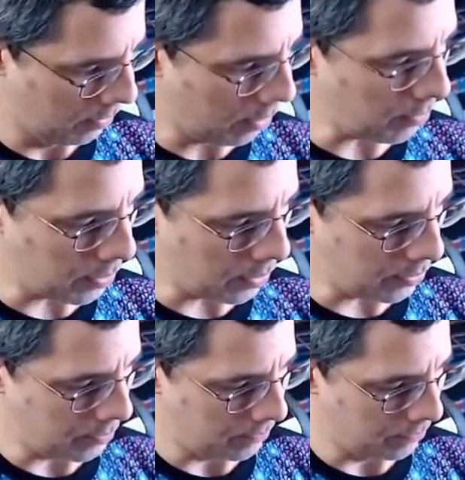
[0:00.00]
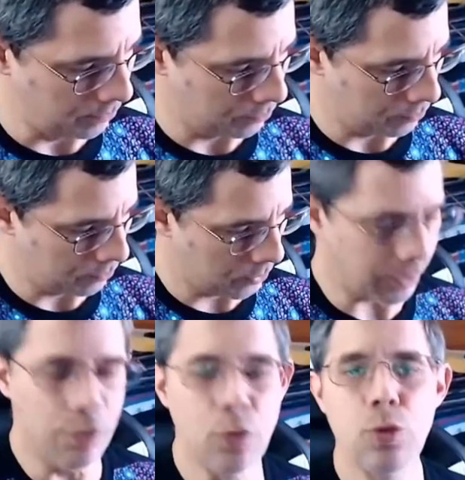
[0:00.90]
Oh, there it is.
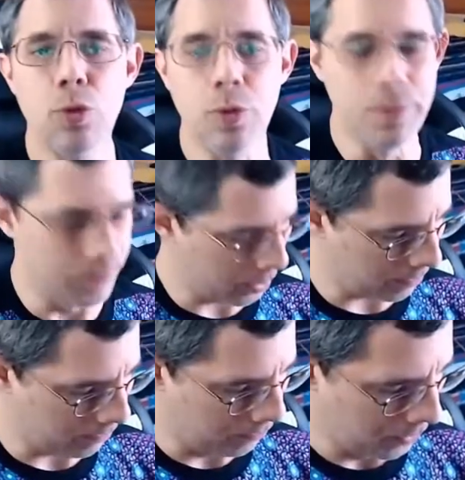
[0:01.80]
Daifuku. Yep.